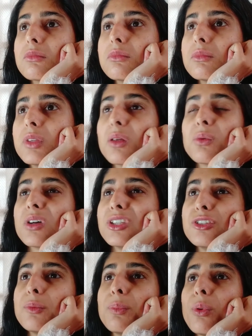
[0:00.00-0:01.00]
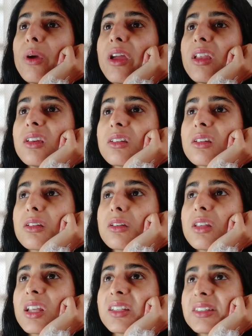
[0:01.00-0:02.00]
But then what's the point?
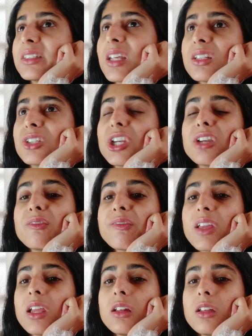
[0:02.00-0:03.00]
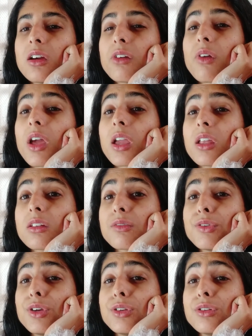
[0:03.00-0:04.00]
That's a sunscreen failure, right? If
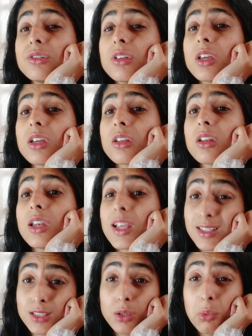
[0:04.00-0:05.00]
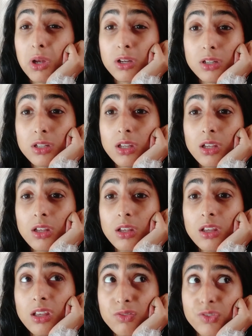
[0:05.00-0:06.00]
you're using it in less quantity.
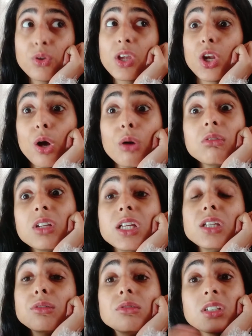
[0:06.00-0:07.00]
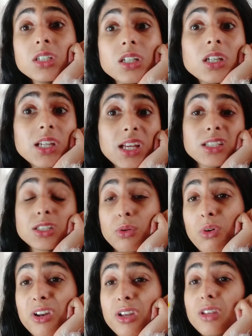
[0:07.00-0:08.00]
If you can only use it in less
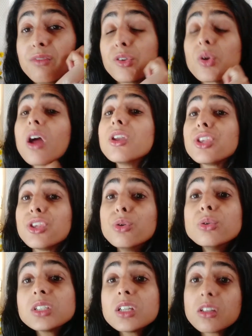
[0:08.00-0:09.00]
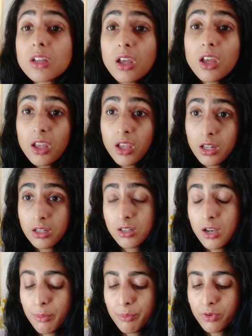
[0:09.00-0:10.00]
quantity, if you can't use it in a
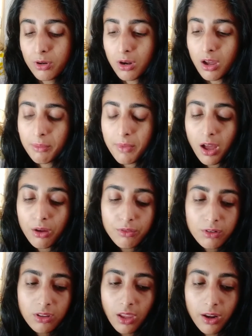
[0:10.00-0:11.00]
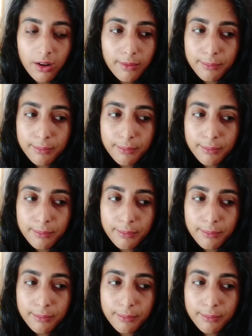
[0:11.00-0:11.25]
liberal amount, then